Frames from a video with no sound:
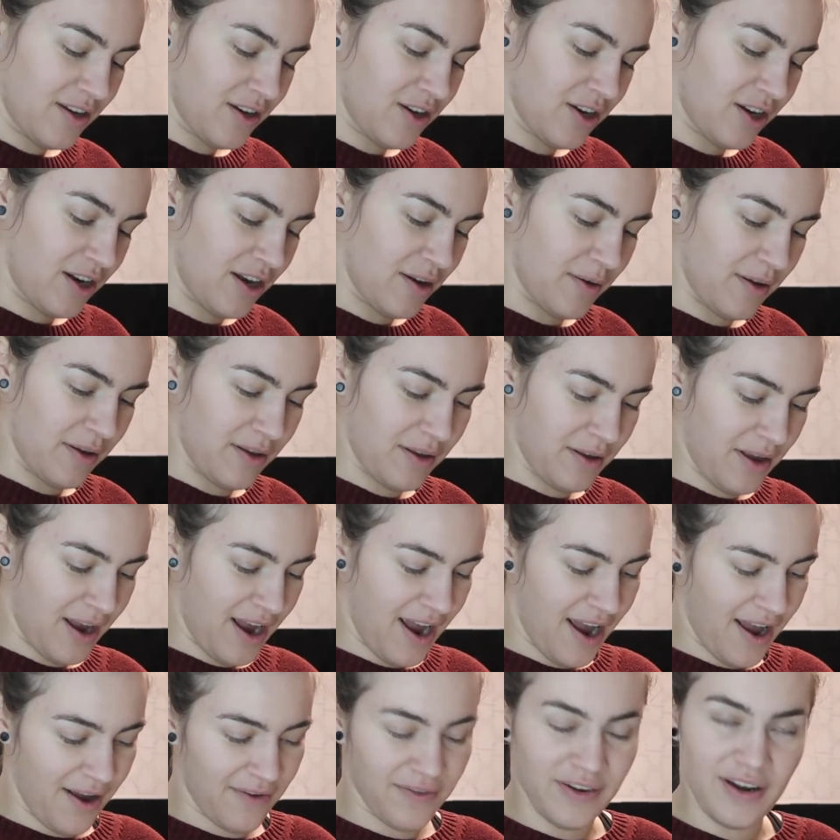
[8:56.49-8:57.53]
gonna
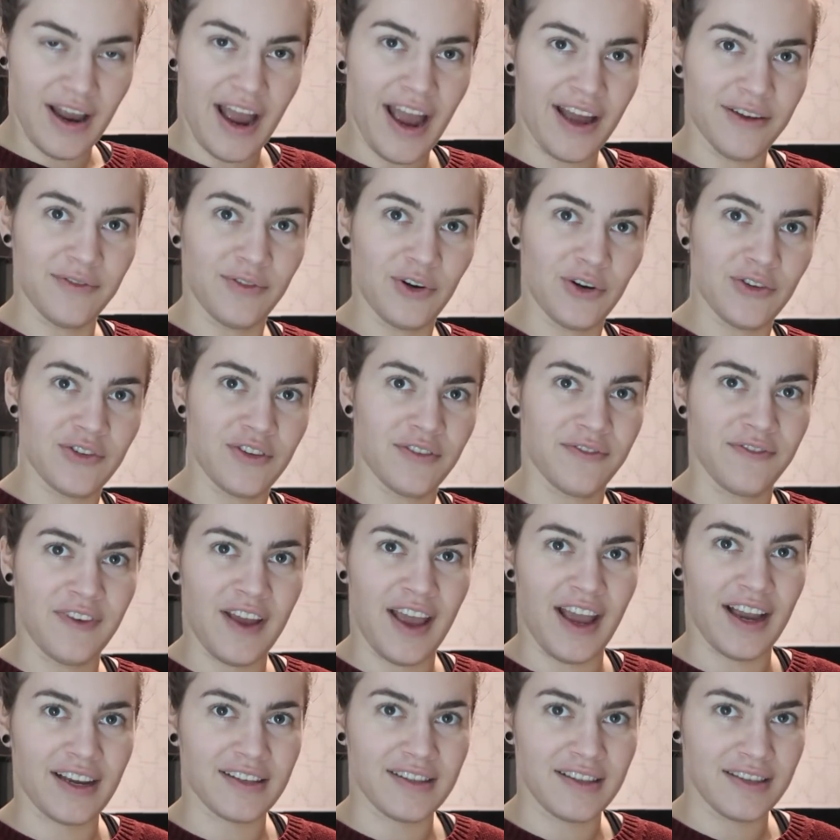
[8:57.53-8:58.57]
have an adverse
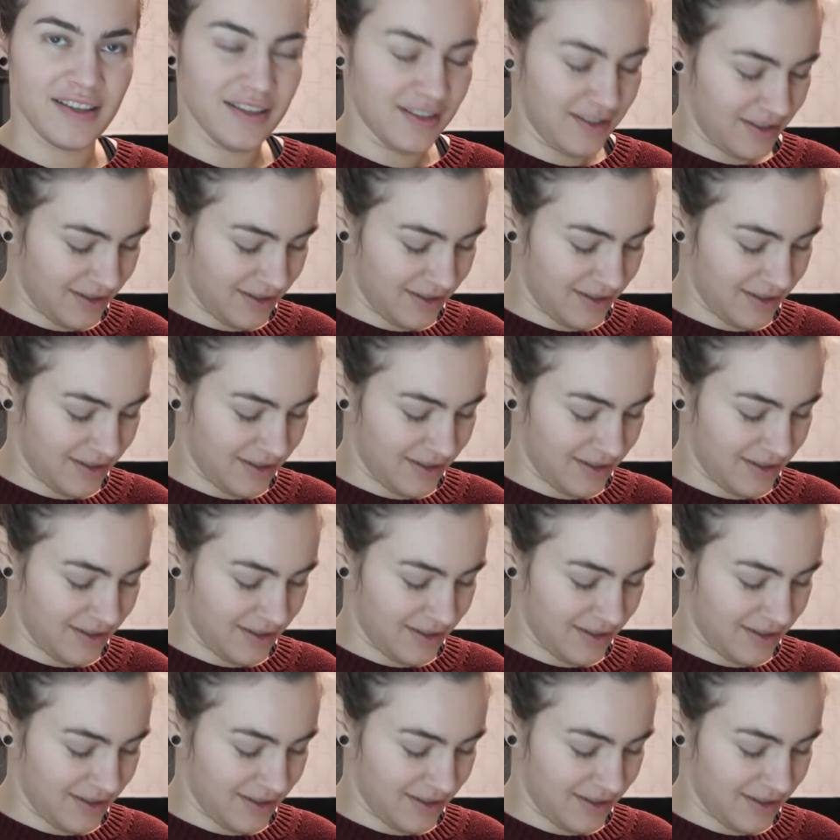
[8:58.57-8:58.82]
effect.